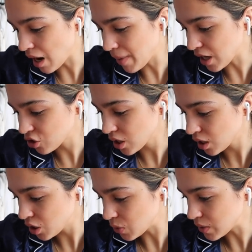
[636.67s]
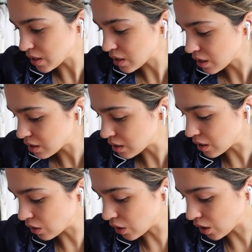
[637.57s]
I'm actually gonna use this
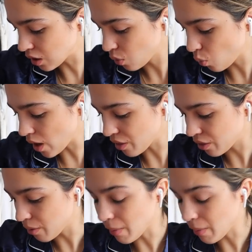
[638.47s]
concealer with